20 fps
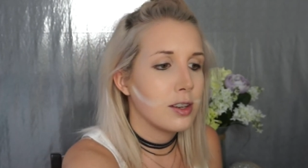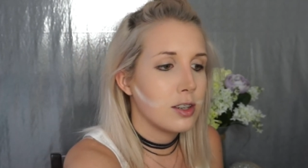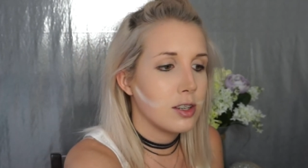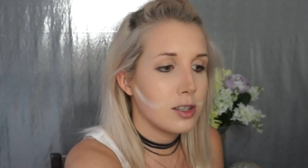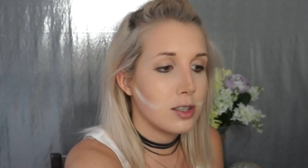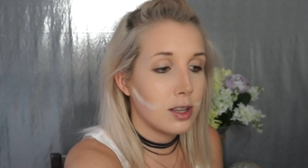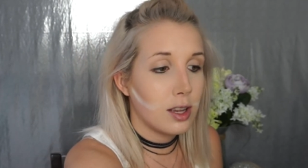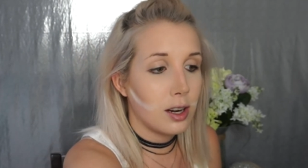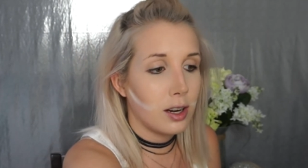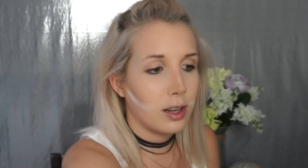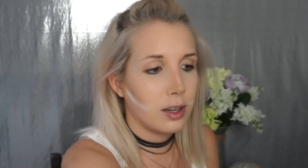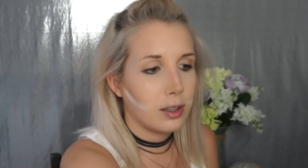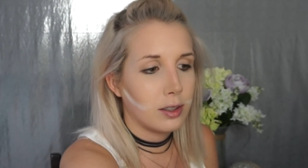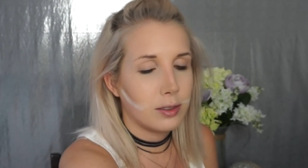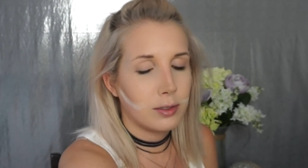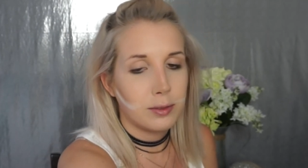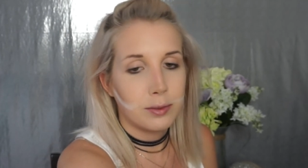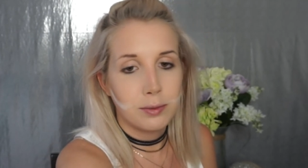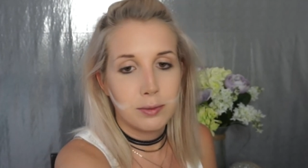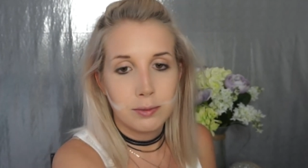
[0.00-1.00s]
Just kidding.
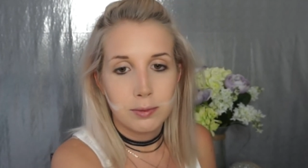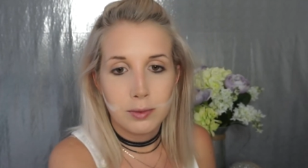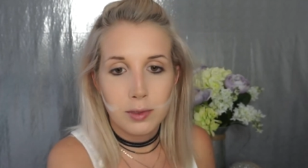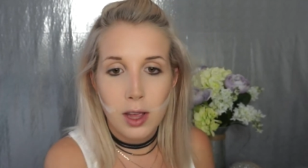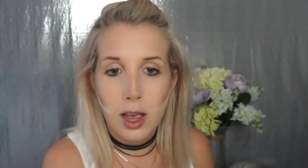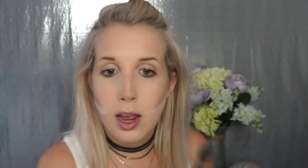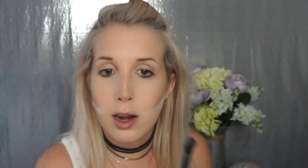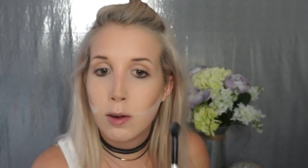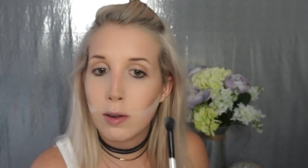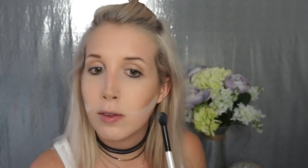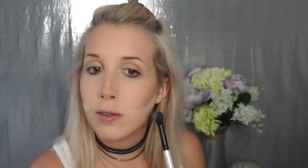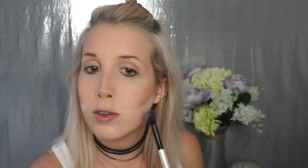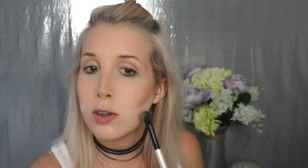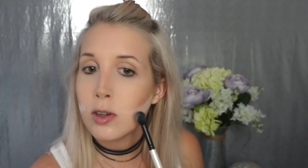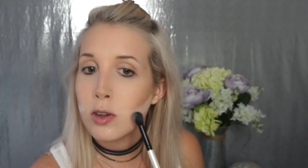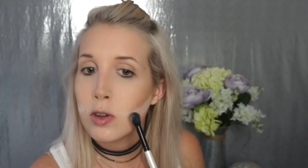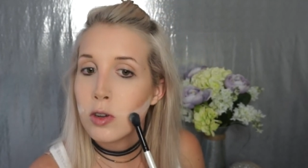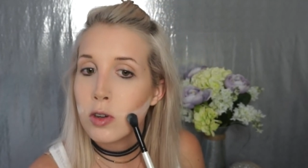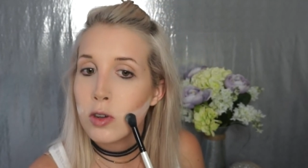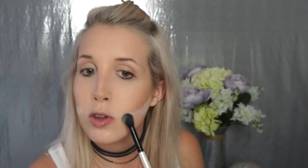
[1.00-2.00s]
I don't give
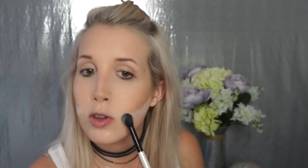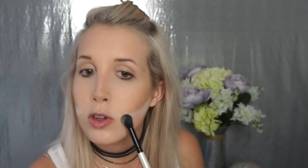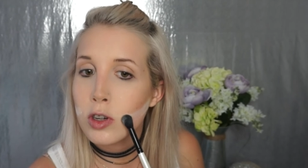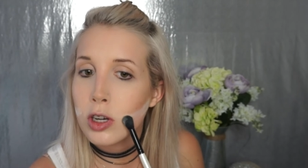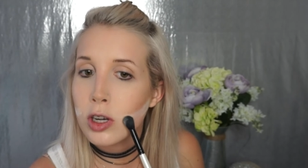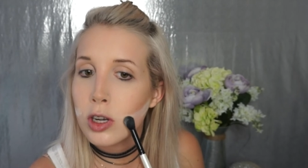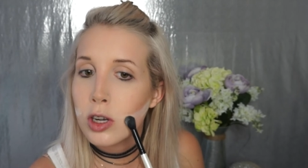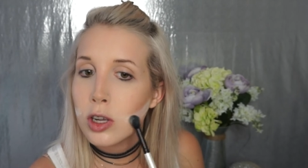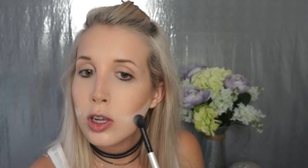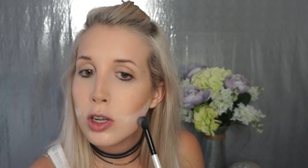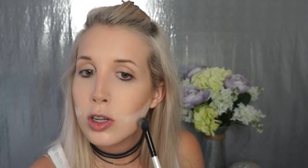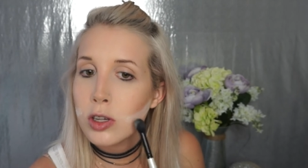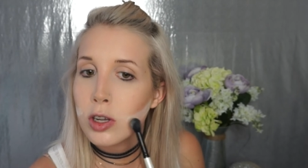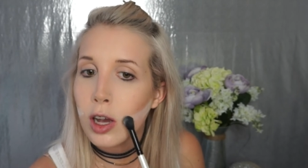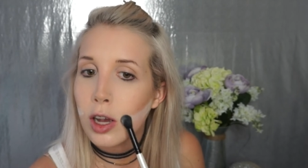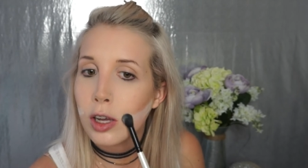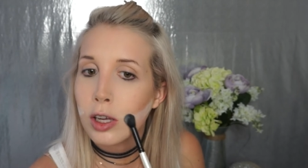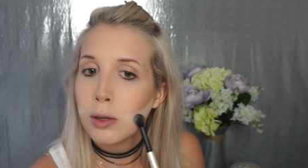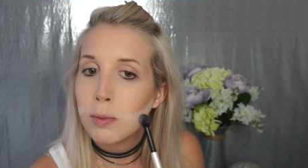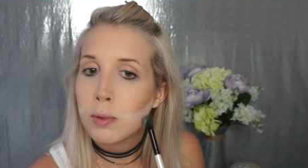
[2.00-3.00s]
two sh.
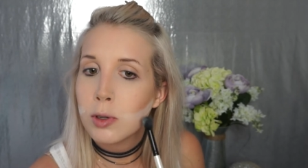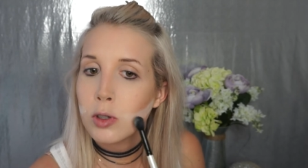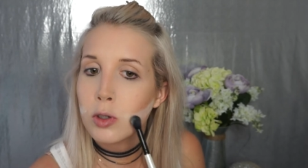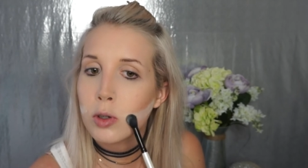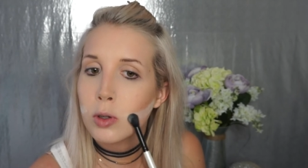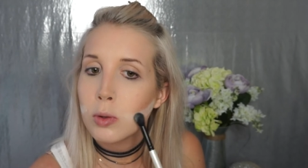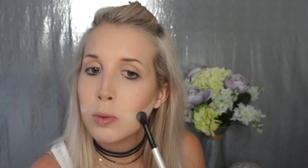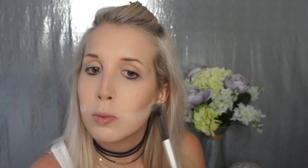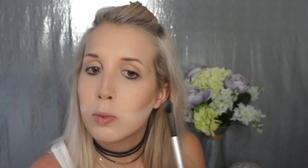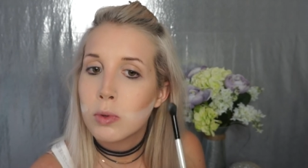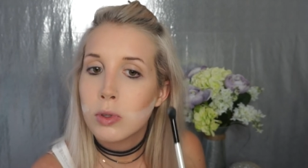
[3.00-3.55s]
talking mushrooms.